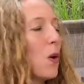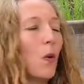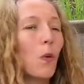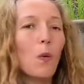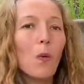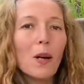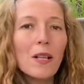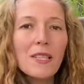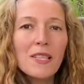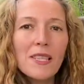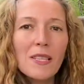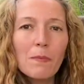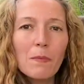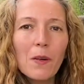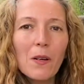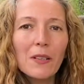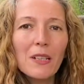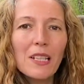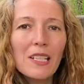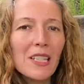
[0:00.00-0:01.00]
Once
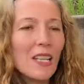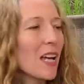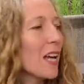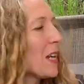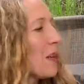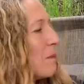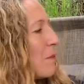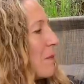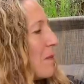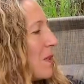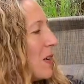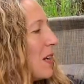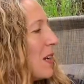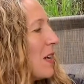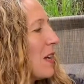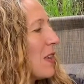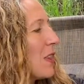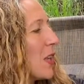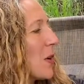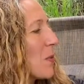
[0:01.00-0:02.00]
upon a time,
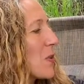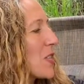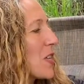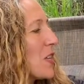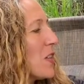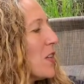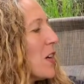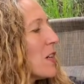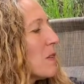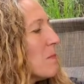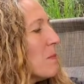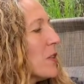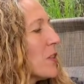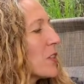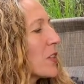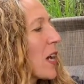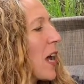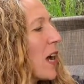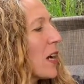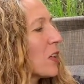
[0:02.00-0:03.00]
there was a young
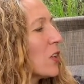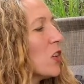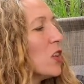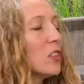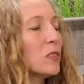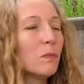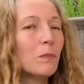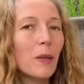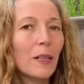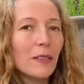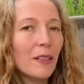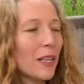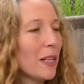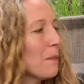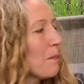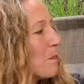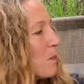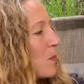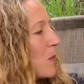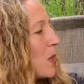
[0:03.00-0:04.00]
meerkat called Millie,
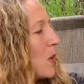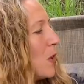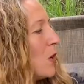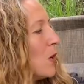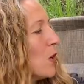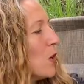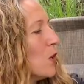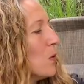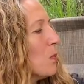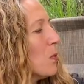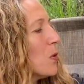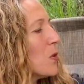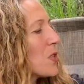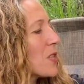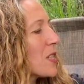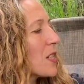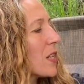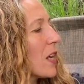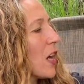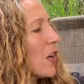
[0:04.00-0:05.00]
who,
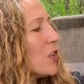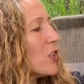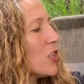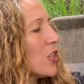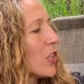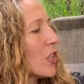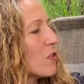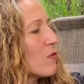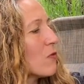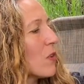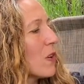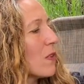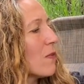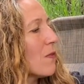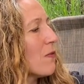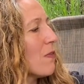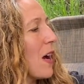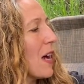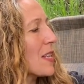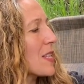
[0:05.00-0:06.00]
boasting how she could run
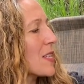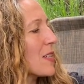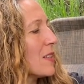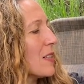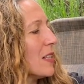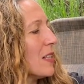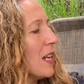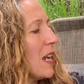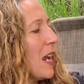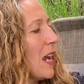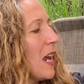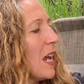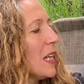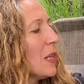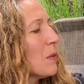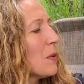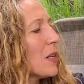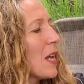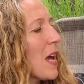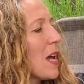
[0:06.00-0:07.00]
faster than
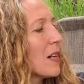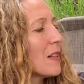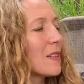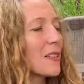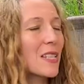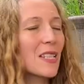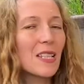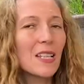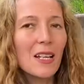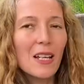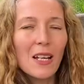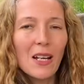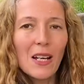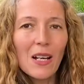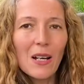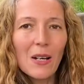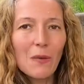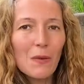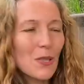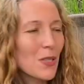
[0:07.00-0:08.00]
anyone else,
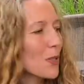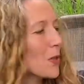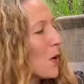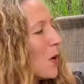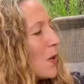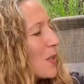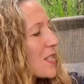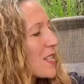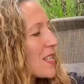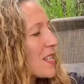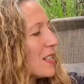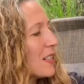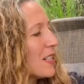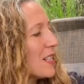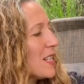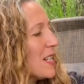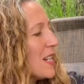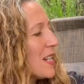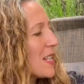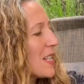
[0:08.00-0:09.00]
was constantly
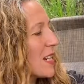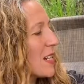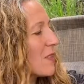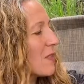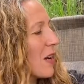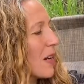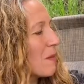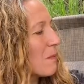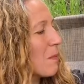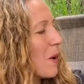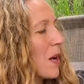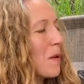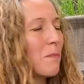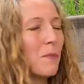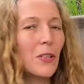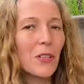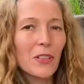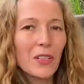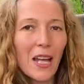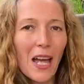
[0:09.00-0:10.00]
teasing Grandpa
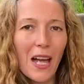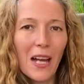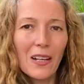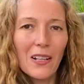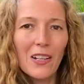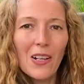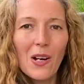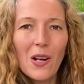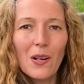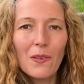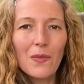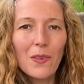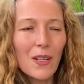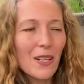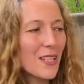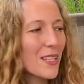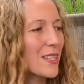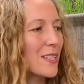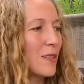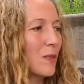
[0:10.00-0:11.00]
Meerkat for
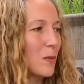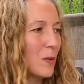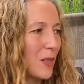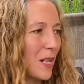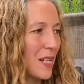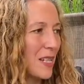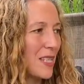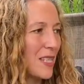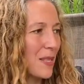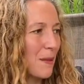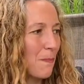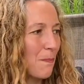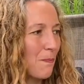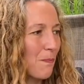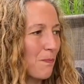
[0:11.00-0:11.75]
his slowness.